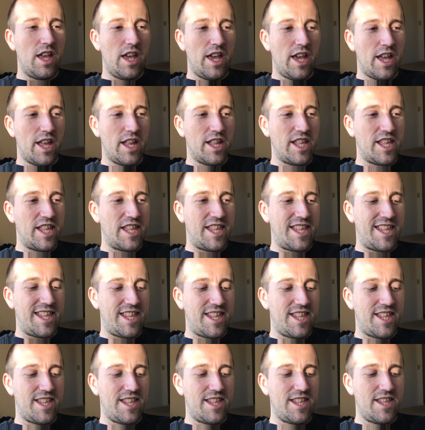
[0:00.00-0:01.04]
And
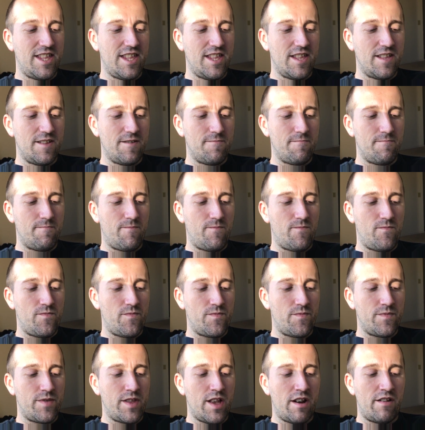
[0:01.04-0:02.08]

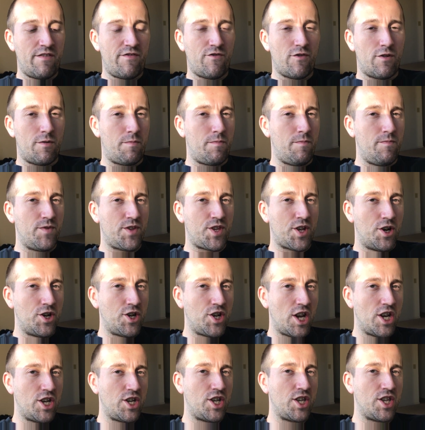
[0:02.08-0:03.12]
therefore
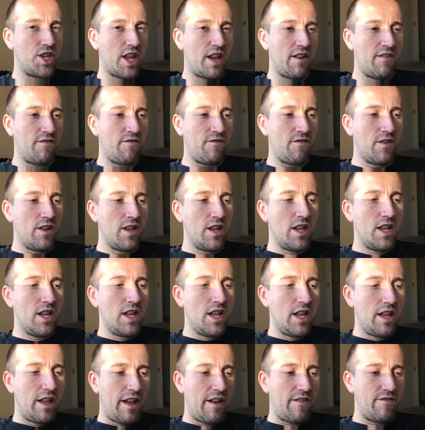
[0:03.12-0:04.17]
search engines
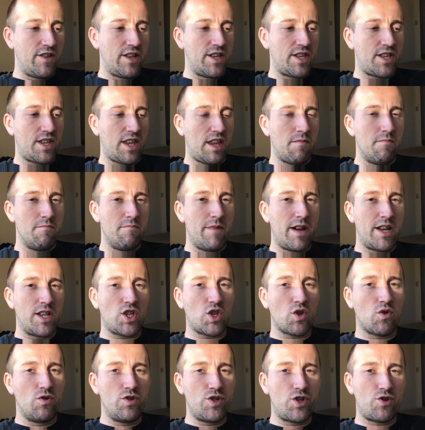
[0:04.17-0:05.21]
have this
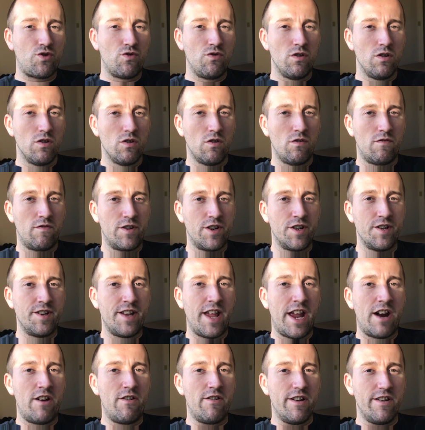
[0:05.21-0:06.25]
immense control over the
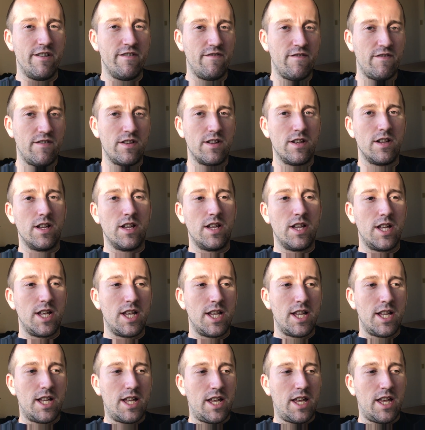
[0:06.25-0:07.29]
narrative
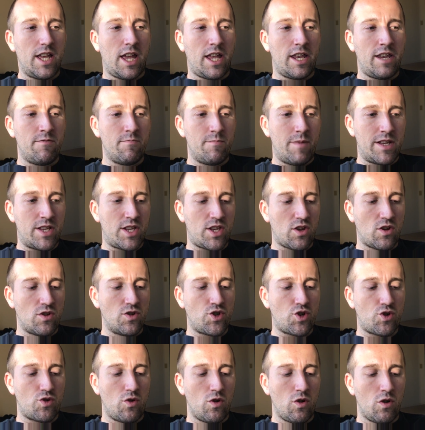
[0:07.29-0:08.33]
and immense
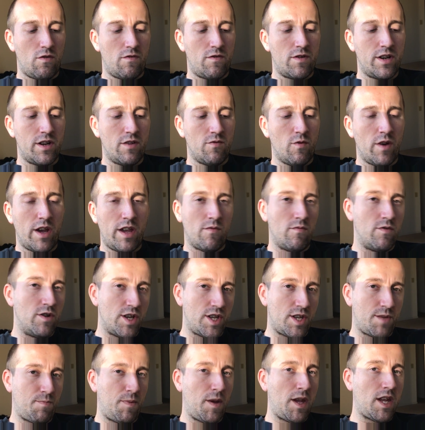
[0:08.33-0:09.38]
control over the way we're
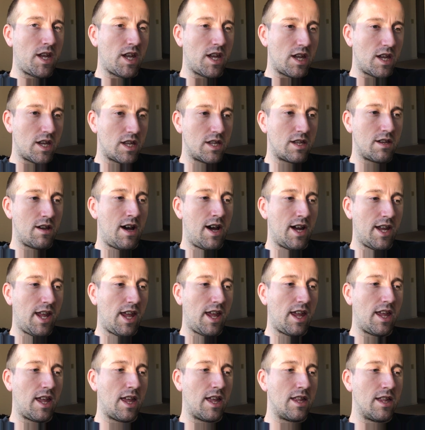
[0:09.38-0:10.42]
speaking and
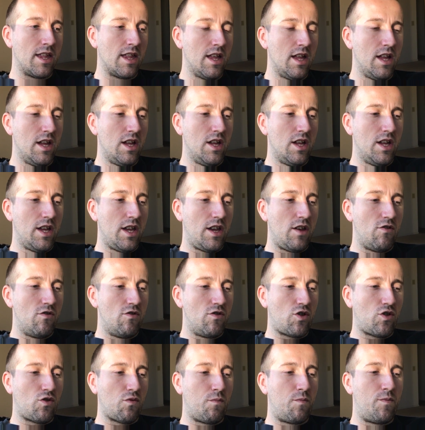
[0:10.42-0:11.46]
talking. And in
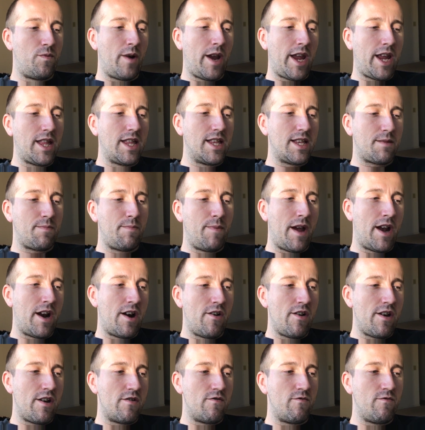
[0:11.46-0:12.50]
order to break this
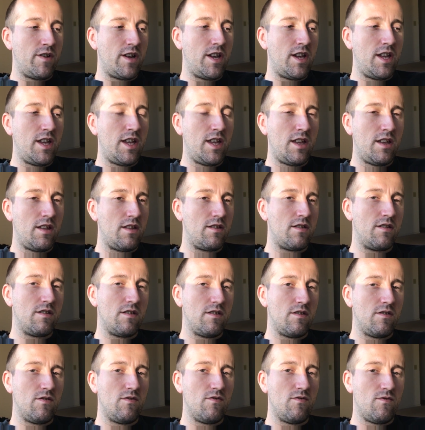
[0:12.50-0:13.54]
barrier, we
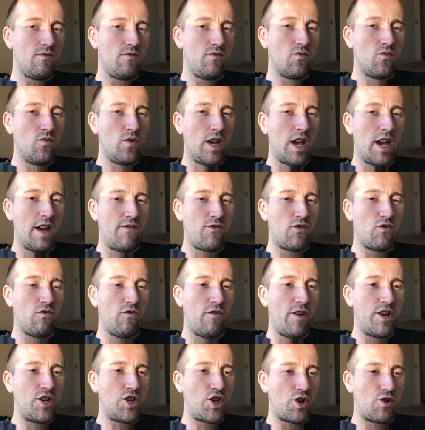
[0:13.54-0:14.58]
have to
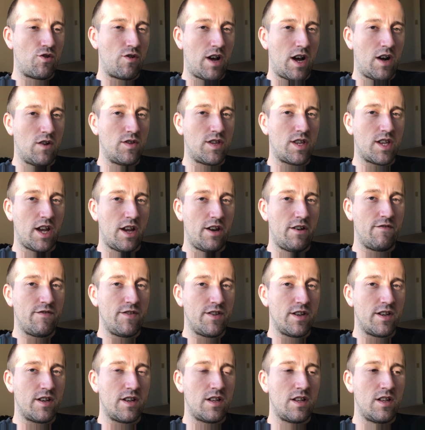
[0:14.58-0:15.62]
venture outside of
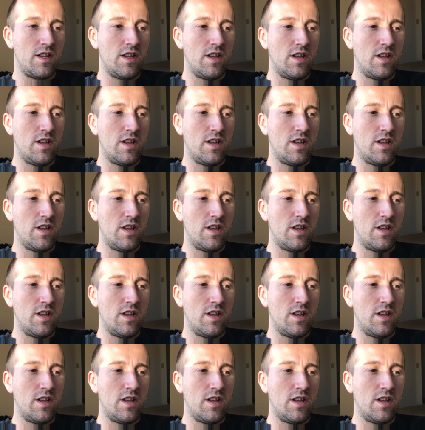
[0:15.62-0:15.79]
the